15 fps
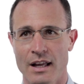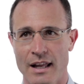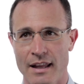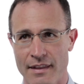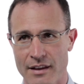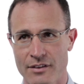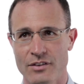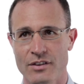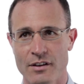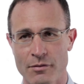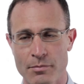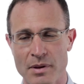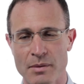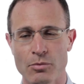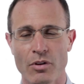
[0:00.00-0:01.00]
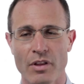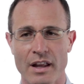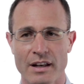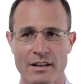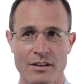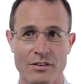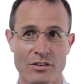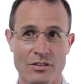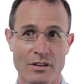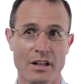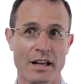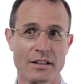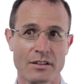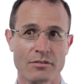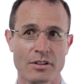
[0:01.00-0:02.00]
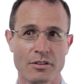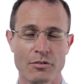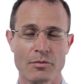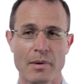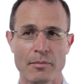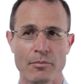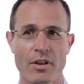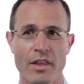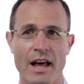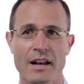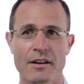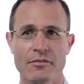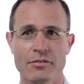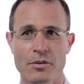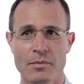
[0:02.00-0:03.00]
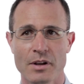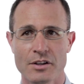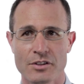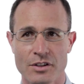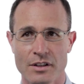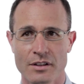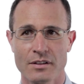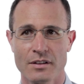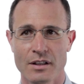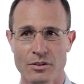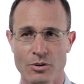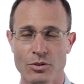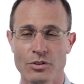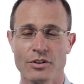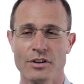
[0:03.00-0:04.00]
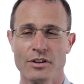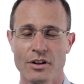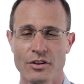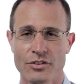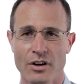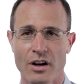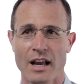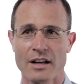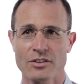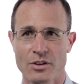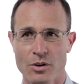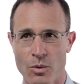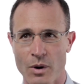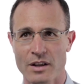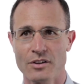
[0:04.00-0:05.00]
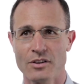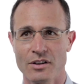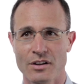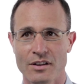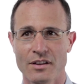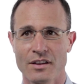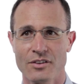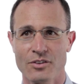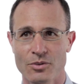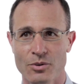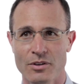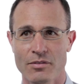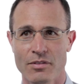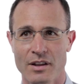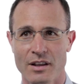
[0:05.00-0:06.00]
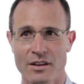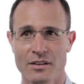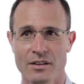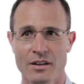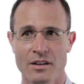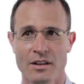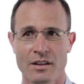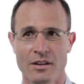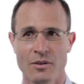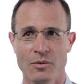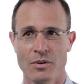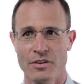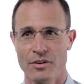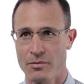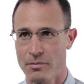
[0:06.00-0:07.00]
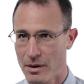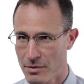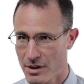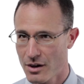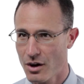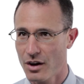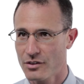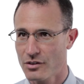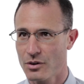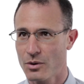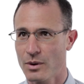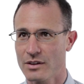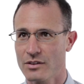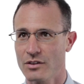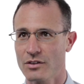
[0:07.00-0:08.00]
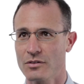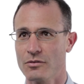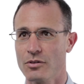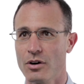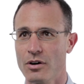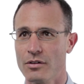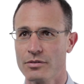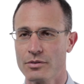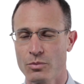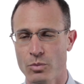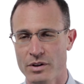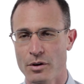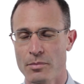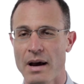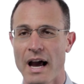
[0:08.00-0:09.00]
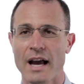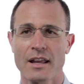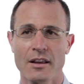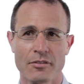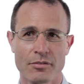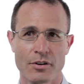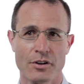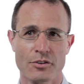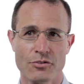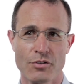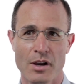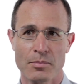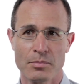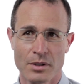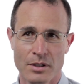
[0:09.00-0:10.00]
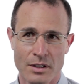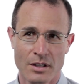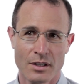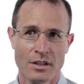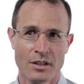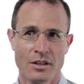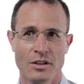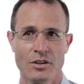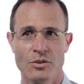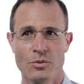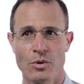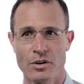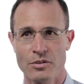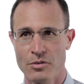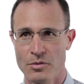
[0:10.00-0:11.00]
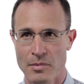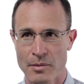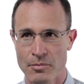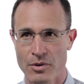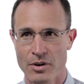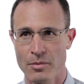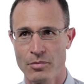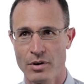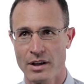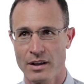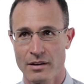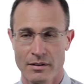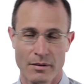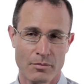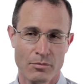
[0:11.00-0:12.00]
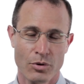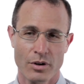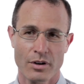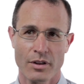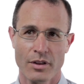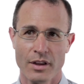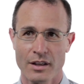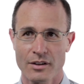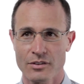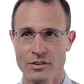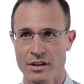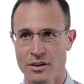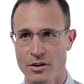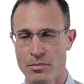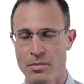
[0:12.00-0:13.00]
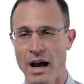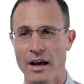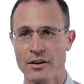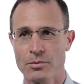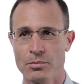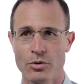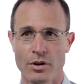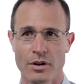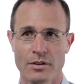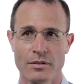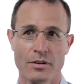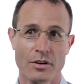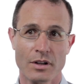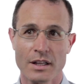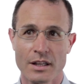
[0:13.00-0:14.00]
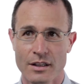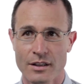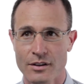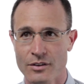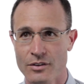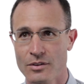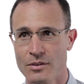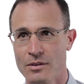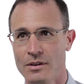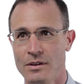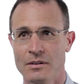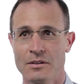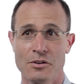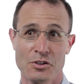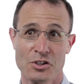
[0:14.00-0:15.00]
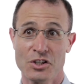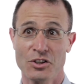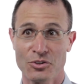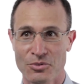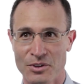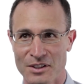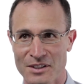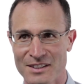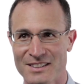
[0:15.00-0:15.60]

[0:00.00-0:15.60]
And then see if people then can selectively remember that information. And older adults are actually quite good at this sort of thing when there might be consequences involved. When you're packing for a trip, you want to remember to bring important things like your passport, your keys, your children.